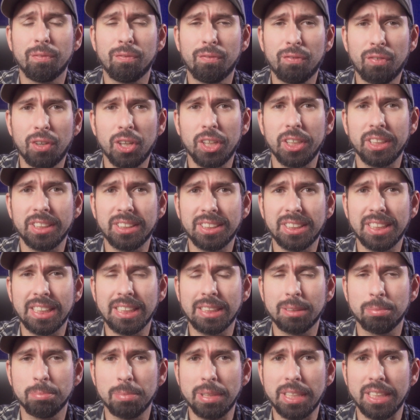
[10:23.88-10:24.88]

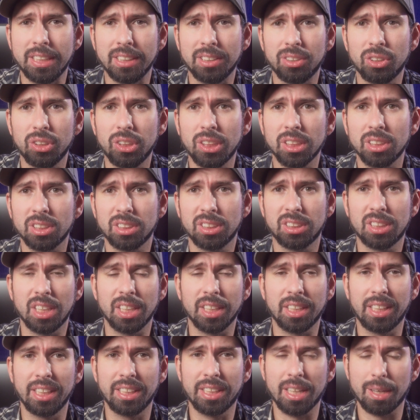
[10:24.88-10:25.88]
36 minutes to just
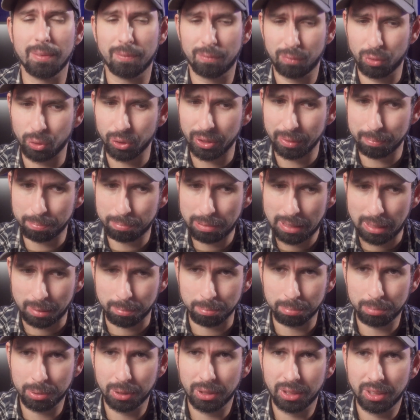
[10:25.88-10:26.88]
suck it up through the
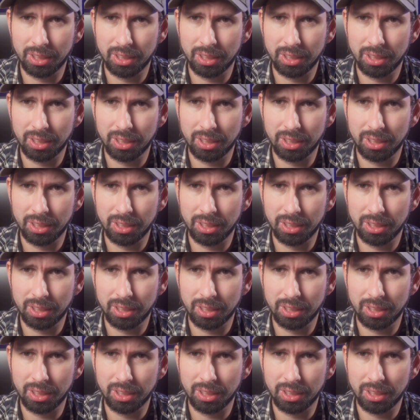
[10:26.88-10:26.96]
pump.